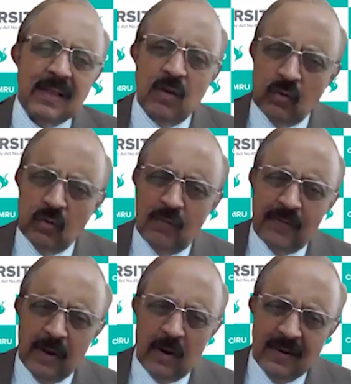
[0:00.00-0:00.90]
The use
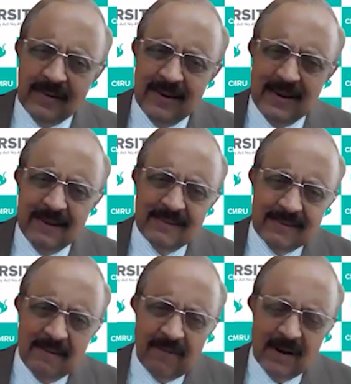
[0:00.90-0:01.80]
of technology
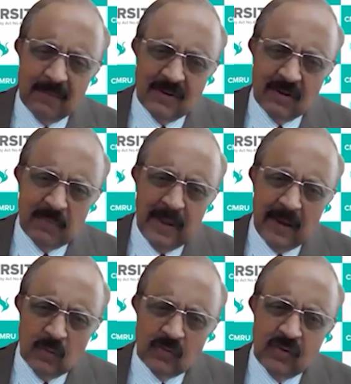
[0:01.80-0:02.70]
is a word which is
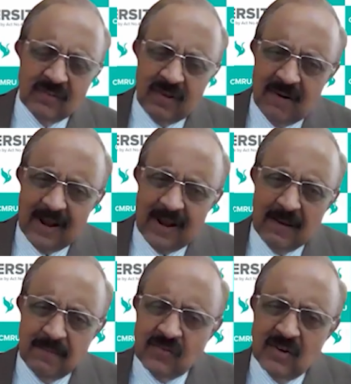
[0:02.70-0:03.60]
being used in several
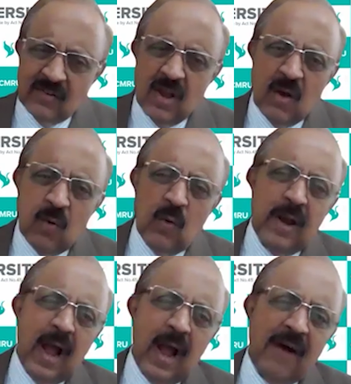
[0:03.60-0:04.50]
conventions
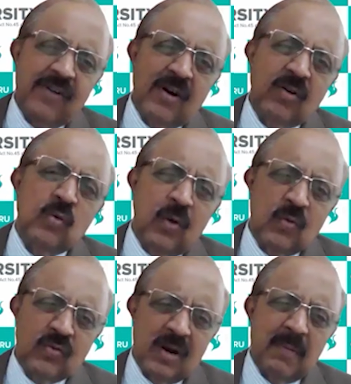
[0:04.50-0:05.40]
only after
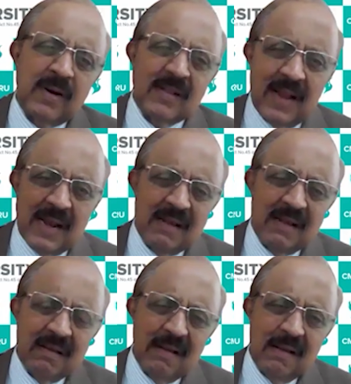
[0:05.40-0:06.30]
2000. But then,
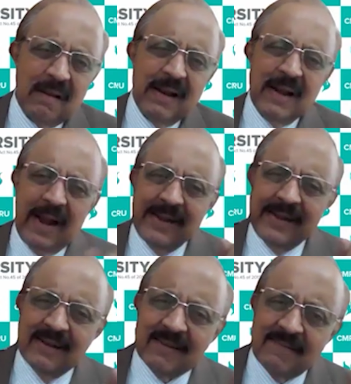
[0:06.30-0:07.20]
in
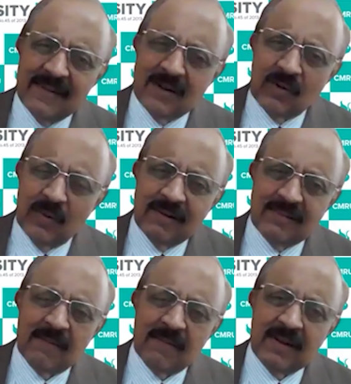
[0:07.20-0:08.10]
1972
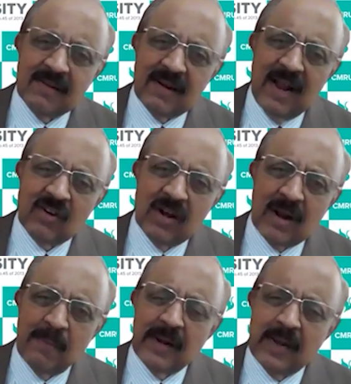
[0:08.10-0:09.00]
itself, the international
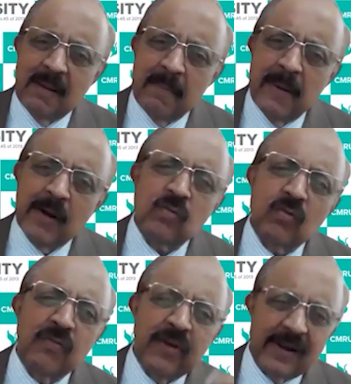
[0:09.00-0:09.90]
community made
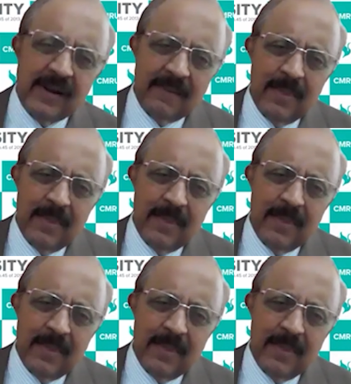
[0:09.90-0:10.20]
use of it.